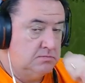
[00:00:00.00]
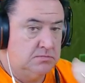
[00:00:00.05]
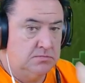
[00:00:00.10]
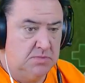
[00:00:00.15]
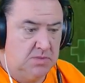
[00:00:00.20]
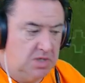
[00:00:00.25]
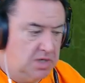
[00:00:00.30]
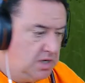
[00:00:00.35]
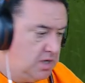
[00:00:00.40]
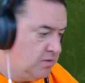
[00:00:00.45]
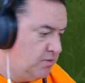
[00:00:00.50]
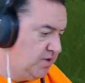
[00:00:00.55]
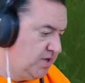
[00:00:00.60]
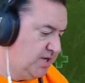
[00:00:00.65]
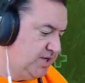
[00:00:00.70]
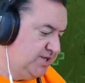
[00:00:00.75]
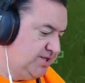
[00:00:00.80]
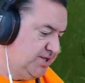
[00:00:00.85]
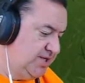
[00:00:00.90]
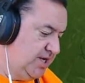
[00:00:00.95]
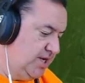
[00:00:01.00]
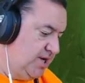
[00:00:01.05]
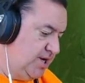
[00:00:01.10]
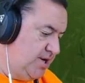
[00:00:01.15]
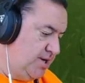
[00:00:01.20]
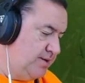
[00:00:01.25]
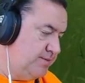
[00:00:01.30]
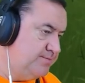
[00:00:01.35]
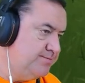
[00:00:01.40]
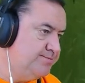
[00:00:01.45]
All right, we're going to sit
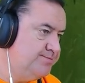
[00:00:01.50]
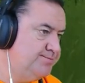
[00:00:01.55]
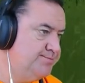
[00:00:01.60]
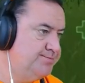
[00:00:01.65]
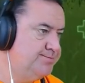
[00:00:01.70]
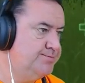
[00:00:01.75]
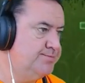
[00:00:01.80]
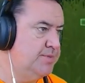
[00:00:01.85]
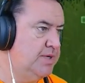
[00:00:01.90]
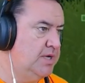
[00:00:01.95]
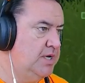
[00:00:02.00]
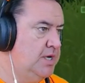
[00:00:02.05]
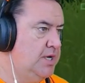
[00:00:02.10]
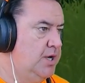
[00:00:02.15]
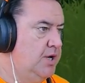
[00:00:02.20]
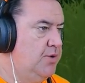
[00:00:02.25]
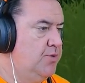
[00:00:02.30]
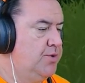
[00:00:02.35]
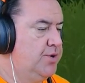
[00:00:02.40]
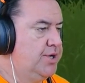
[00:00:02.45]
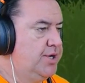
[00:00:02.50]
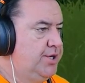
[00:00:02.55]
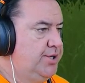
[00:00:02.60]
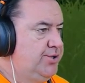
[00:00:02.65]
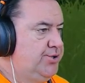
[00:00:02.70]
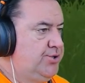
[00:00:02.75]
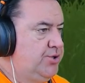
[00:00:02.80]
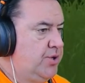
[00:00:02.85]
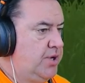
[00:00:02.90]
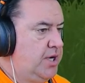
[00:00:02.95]
here. We're going to
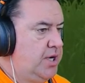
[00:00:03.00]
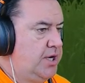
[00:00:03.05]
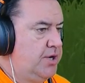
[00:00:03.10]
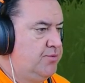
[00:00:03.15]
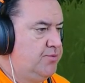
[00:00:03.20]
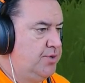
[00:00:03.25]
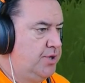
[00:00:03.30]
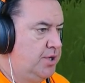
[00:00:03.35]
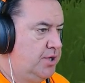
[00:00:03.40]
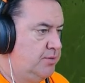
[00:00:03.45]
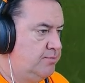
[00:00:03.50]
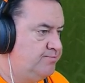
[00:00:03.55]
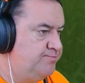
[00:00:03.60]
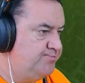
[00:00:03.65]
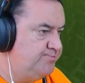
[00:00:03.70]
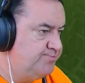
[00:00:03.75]
enjoy our rum.